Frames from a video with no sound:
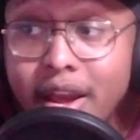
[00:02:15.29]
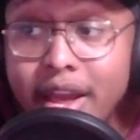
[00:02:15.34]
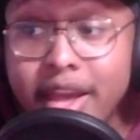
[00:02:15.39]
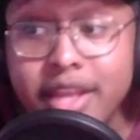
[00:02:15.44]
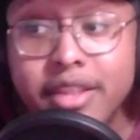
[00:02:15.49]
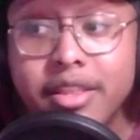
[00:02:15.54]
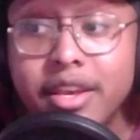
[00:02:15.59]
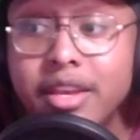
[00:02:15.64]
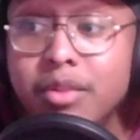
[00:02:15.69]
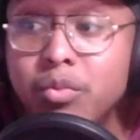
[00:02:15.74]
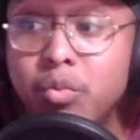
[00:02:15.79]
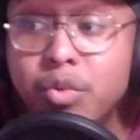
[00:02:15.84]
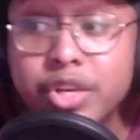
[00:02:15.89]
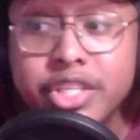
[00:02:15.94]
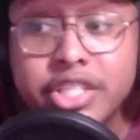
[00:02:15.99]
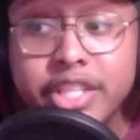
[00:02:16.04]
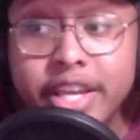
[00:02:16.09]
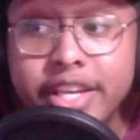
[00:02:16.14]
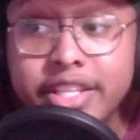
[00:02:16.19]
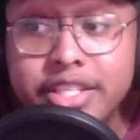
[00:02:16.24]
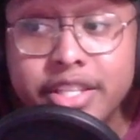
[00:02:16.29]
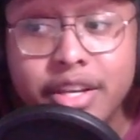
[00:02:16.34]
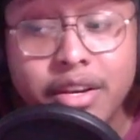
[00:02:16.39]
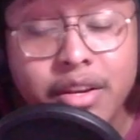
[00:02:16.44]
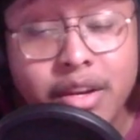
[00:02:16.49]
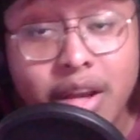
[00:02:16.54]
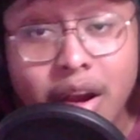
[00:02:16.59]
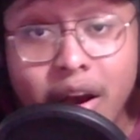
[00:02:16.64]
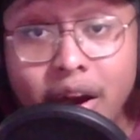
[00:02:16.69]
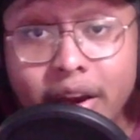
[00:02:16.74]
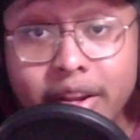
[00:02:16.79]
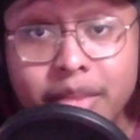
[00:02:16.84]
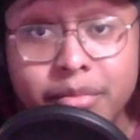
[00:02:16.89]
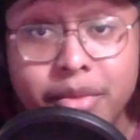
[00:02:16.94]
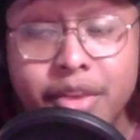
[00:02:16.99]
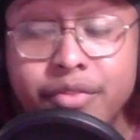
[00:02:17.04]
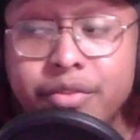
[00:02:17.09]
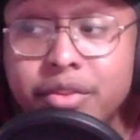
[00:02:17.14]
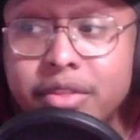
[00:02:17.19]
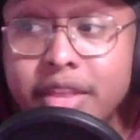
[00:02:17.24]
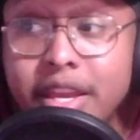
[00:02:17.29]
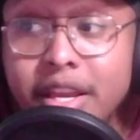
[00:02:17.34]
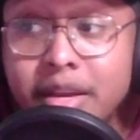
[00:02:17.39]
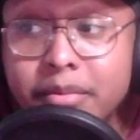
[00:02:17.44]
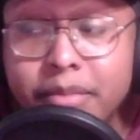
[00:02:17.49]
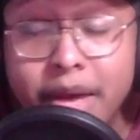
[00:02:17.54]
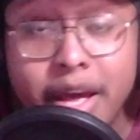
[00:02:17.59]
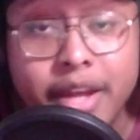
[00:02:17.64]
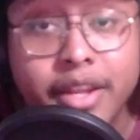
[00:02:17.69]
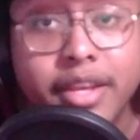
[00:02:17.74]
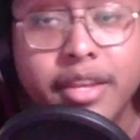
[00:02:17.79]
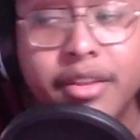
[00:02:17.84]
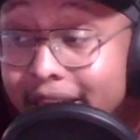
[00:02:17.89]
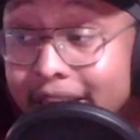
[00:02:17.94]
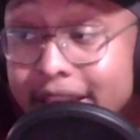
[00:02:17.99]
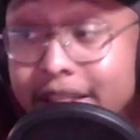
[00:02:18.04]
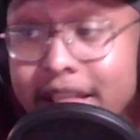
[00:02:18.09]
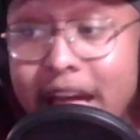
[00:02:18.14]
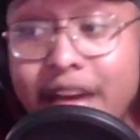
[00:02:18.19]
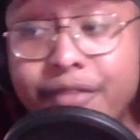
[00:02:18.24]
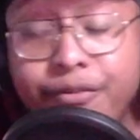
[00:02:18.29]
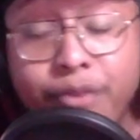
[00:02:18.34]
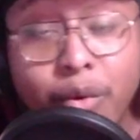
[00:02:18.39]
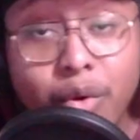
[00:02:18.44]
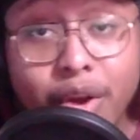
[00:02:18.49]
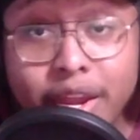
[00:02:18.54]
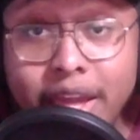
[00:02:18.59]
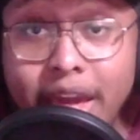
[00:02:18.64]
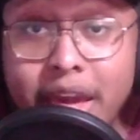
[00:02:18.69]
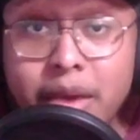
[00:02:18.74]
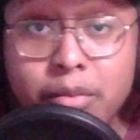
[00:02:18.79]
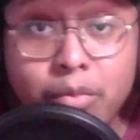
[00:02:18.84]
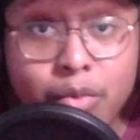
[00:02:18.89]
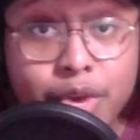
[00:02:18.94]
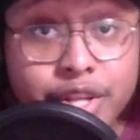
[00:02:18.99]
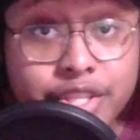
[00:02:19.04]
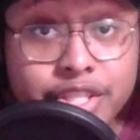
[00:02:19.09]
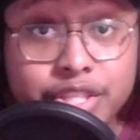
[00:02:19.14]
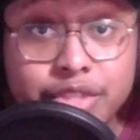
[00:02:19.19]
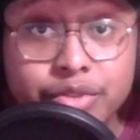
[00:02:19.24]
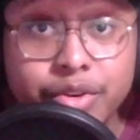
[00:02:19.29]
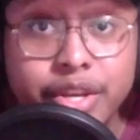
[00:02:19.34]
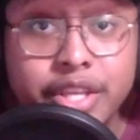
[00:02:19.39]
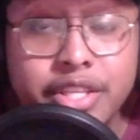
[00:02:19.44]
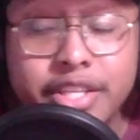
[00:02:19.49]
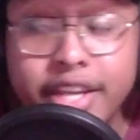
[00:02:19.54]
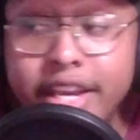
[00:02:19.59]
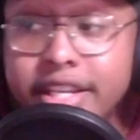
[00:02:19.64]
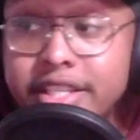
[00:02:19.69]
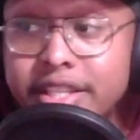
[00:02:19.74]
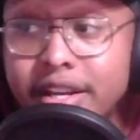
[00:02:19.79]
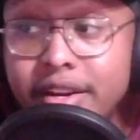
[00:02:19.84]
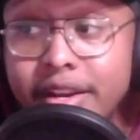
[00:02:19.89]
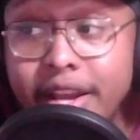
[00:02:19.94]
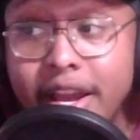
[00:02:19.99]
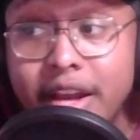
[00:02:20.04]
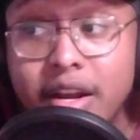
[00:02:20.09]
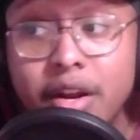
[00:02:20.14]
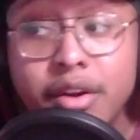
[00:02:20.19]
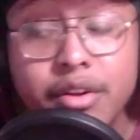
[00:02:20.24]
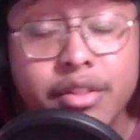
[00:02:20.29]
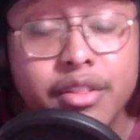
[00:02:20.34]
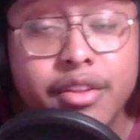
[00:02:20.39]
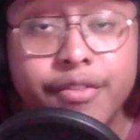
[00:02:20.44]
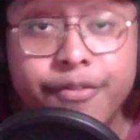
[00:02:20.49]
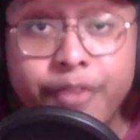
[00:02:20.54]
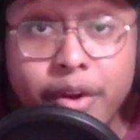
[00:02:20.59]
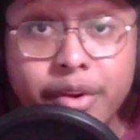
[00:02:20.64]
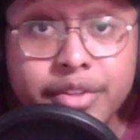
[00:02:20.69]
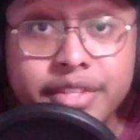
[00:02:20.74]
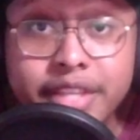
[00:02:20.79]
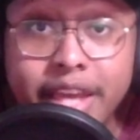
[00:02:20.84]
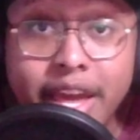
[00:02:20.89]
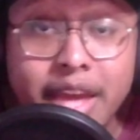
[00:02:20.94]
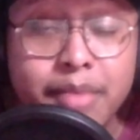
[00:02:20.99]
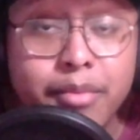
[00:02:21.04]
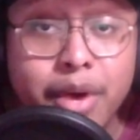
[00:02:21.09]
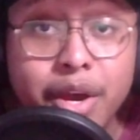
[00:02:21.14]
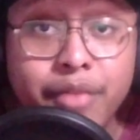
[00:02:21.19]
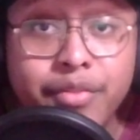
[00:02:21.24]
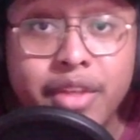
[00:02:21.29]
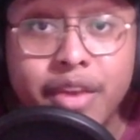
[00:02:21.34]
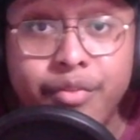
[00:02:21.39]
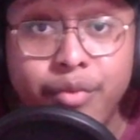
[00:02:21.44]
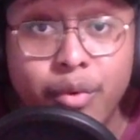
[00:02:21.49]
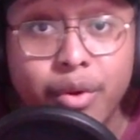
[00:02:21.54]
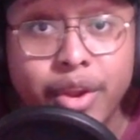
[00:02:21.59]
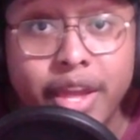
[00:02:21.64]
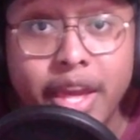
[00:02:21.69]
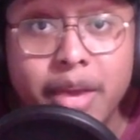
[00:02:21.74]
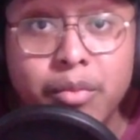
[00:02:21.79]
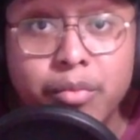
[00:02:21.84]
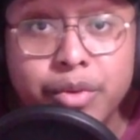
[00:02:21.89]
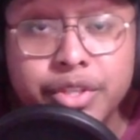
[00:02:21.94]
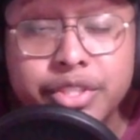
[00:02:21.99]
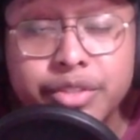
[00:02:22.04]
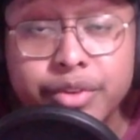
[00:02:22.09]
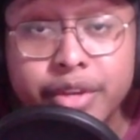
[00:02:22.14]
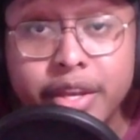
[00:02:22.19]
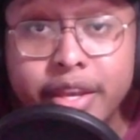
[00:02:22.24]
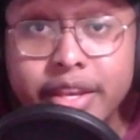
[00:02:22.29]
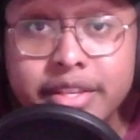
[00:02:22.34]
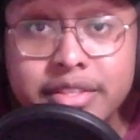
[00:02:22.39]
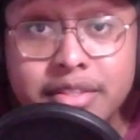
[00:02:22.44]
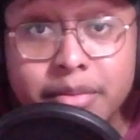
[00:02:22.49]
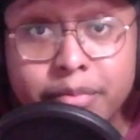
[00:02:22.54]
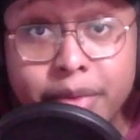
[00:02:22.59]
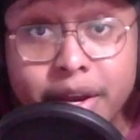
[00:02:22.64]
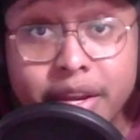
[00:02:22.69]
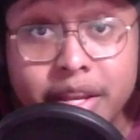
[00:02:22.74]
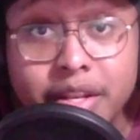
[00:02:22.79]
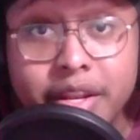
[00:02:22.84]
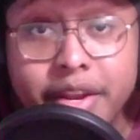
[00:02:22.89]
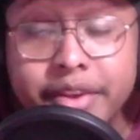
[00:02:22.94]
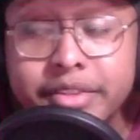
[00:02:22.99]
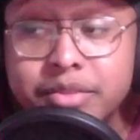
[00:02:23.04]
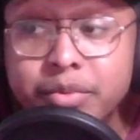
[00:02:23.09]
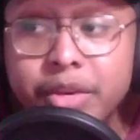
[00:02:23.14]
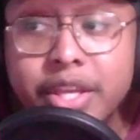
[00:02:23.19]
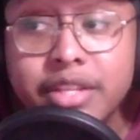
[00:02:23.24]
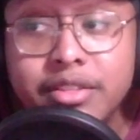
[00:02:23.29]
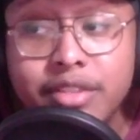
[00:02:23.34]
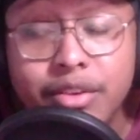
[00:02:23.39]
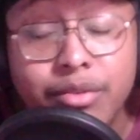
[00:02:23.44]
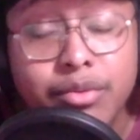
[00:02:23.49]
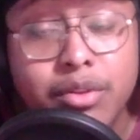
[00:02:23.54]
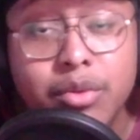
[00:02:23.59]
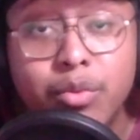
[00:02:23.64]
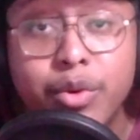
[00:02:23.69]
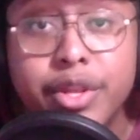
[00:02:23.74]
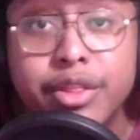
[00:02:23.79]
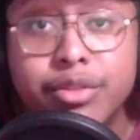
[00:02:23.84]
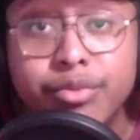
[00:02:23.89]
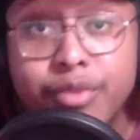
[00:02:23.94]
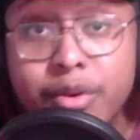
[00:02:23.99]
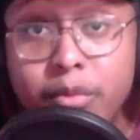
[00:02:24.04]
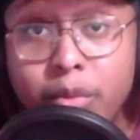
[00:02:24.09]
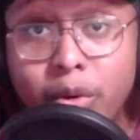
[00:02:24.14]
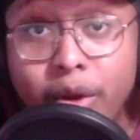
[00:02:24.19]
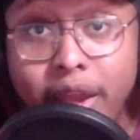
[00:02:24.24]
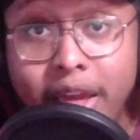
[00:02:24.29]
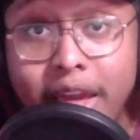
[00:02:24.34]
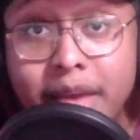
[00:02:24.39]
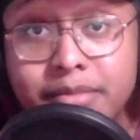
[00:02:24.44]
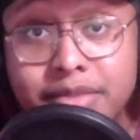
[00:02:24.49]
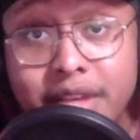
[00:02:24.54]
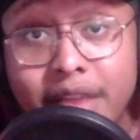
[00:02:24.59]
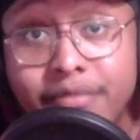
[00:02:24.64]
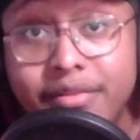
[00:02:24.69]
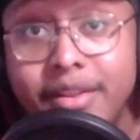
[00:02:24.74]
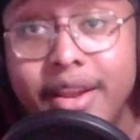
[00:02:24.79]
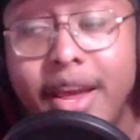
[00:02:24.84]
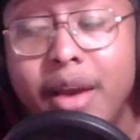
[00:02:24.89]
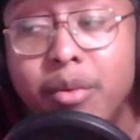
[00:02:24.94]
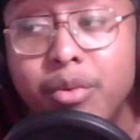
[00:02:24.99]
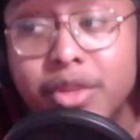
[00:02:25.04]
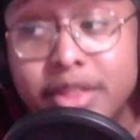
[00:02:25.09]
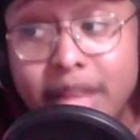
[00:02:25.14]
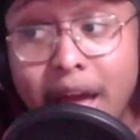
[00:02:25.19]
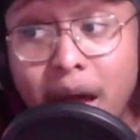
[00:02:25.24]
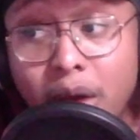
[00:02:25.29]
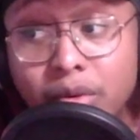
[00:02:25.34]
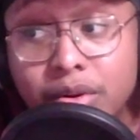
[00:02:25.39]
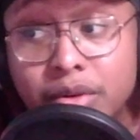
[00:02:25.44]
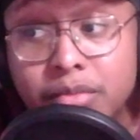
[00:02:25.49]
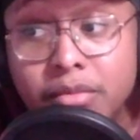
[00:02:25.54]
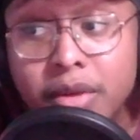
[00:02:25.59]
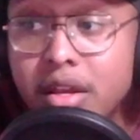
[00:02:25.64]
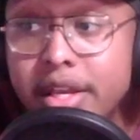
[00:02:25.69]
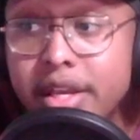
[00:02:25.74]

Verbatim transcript: And then with Chase Young gone, I mean, if you think about it, in that four-game win streak, Chase Young got hurt in the first game of that four-game win streak against the Buccaneers. We continued to win three more games after that without him.